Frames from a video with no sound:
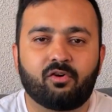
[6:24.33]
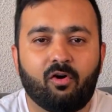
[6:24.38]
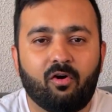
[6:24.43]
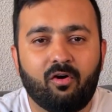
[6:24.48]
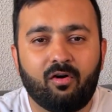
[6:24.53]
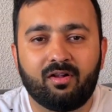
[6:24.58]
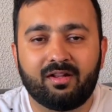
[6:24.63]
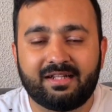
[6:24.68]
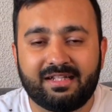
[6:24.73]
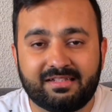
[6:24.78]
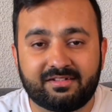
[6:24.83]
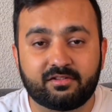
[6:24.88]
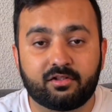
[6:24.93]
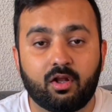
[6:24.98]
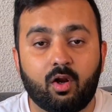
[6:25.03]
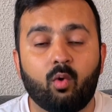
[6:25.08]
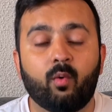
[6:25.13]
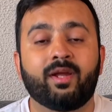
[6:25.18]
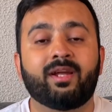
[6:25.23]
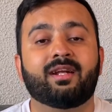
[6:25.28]
all these
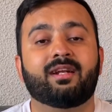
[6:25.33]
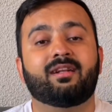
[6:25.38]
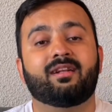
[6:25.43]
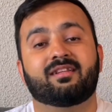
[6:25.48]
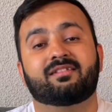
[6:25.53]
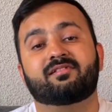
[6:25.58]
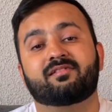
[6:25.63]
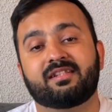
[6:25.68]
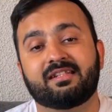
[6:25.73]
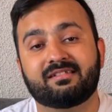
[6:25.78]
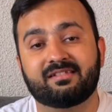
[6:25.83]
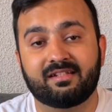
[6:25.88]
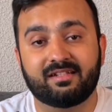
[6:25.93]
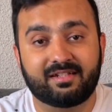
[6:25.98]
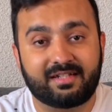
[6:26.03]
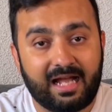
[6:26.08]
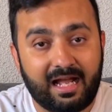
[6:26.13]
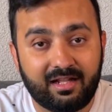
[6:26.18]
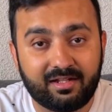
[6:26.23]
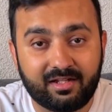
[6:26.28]
growing industries in
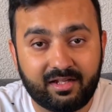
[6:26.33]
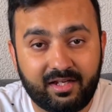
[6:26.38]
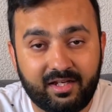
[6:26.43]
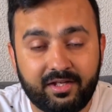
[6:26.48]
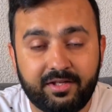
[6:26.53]
Calgary,